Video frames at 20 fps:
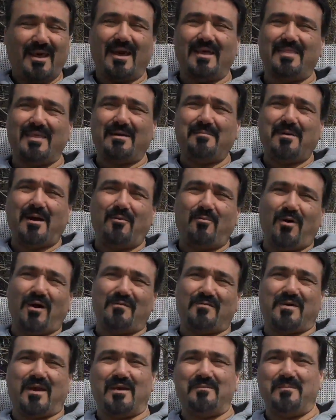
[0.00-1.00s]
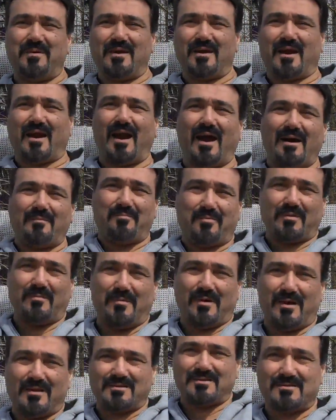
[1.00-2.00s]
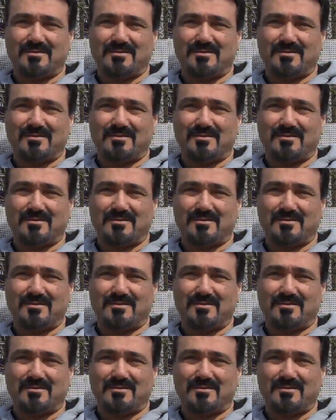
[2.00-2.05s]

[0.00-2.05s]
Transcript: And then my wife gave me a compliment.